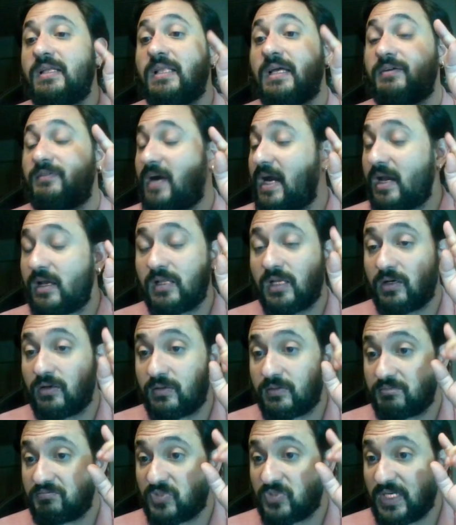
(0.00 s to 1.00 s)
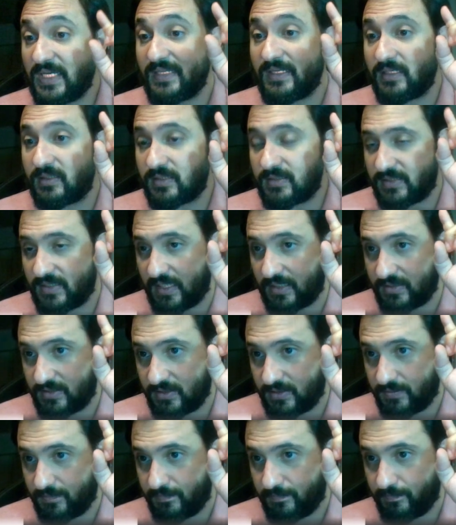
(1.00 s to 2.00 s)
While I'm reading the
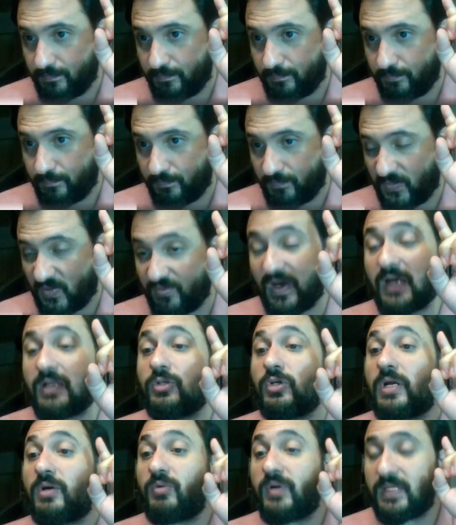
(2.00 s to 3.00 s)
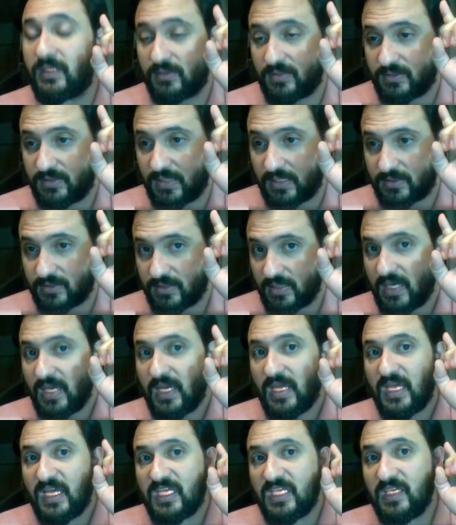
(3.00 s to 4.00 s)
text, while you are reading the text,
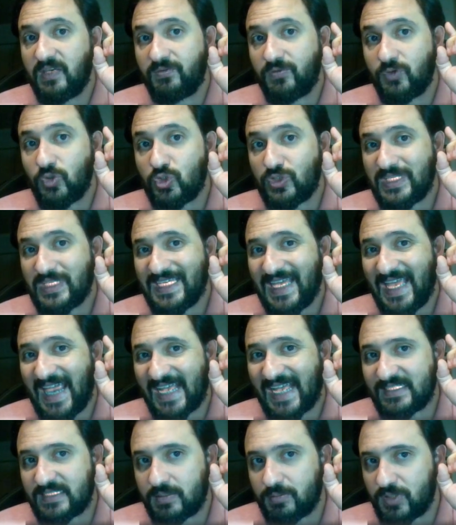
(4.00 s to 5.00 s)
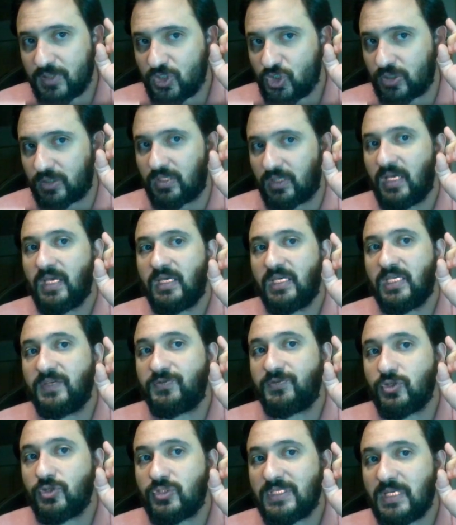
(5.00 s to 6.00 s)
if you see exhibition, if
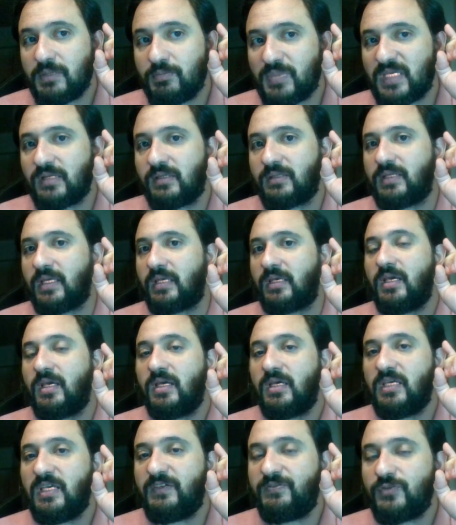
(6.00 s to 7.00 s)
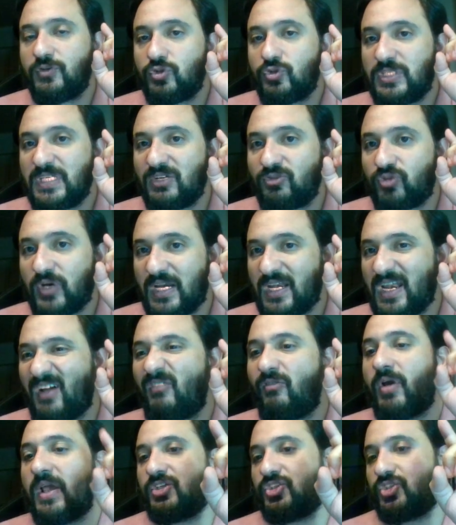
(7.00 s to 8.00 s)
you see building, if you see
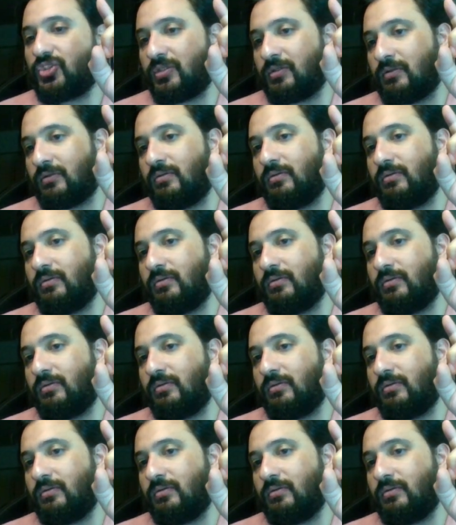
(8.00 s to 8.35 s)
renovation,